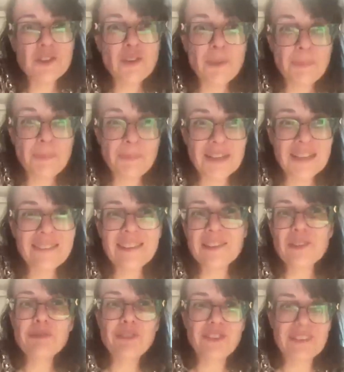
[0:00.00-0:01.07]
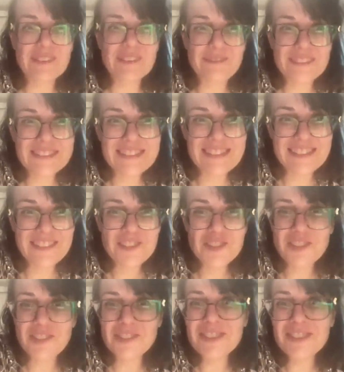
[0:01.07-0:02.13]
you, Aman. Thank you for the
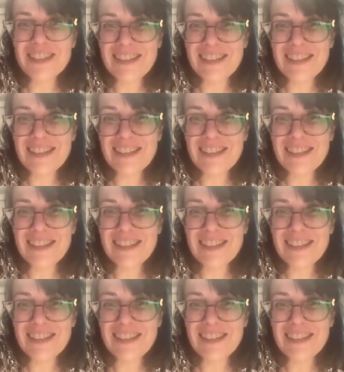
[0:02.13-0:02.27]
invitation.